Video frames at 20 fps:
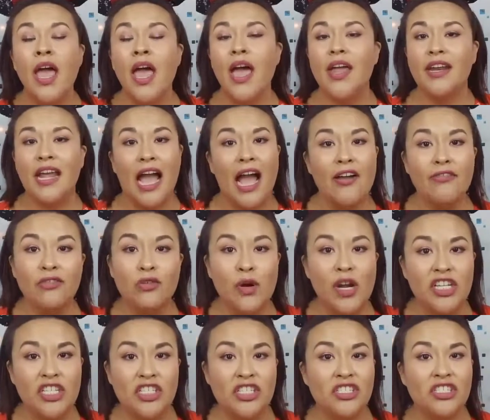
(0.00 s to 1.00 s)
and have
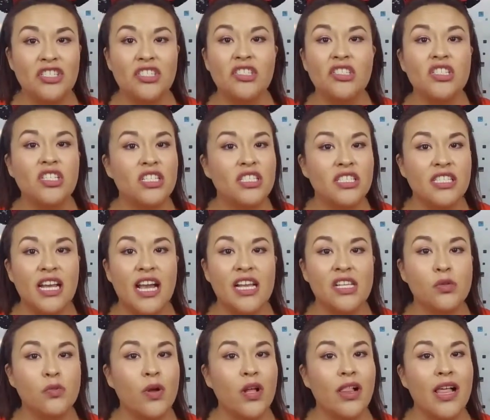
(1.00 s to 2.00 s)
questions just
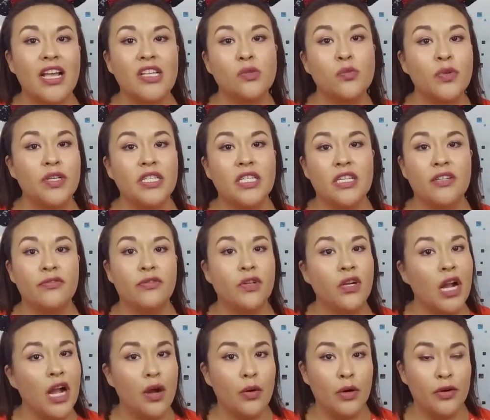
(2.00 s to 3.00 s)
as well as we did for
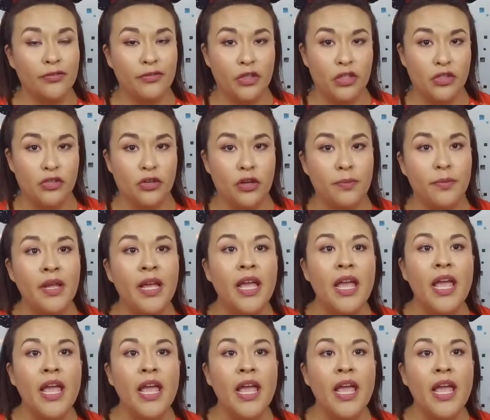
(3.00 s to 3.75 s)
our first trip.